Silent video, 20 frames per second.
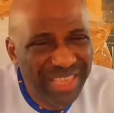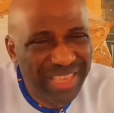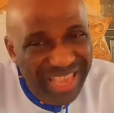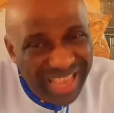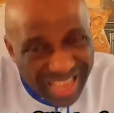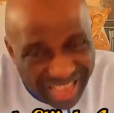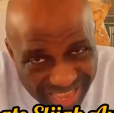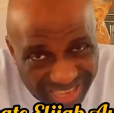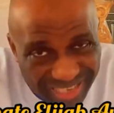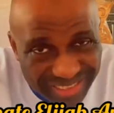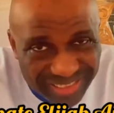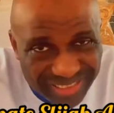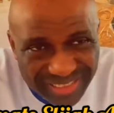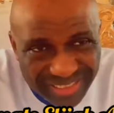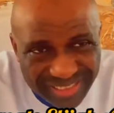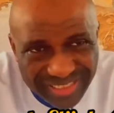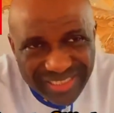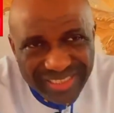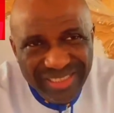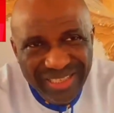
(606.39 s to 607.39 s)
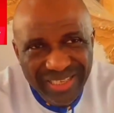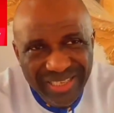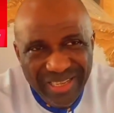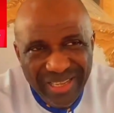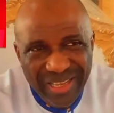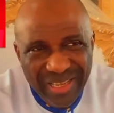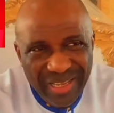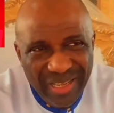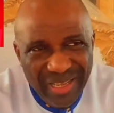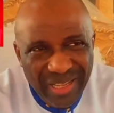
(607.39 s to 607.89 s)
behind
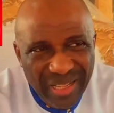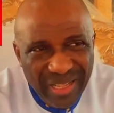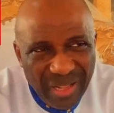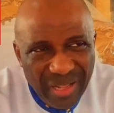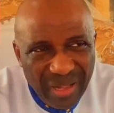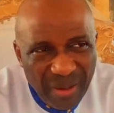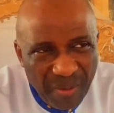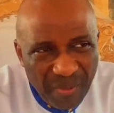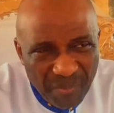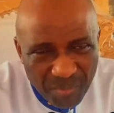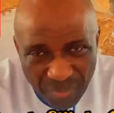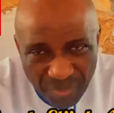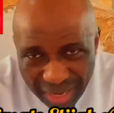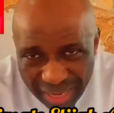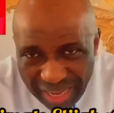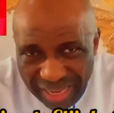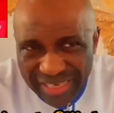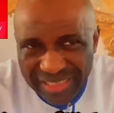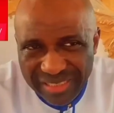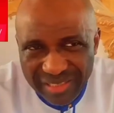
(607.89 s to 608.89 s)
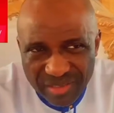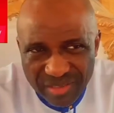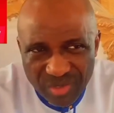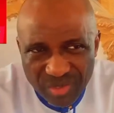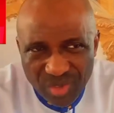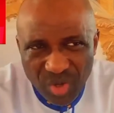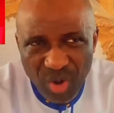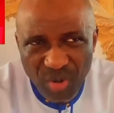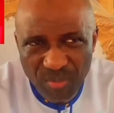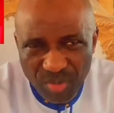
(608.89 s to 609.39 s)
mind
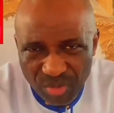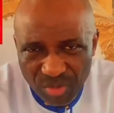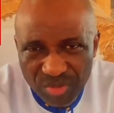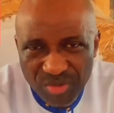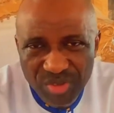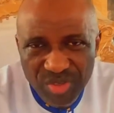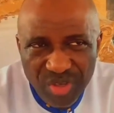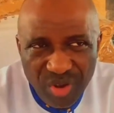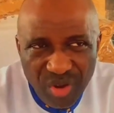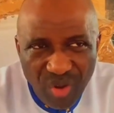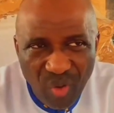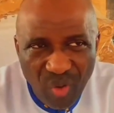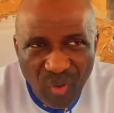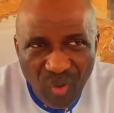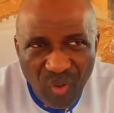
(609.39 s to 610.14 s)
troubles.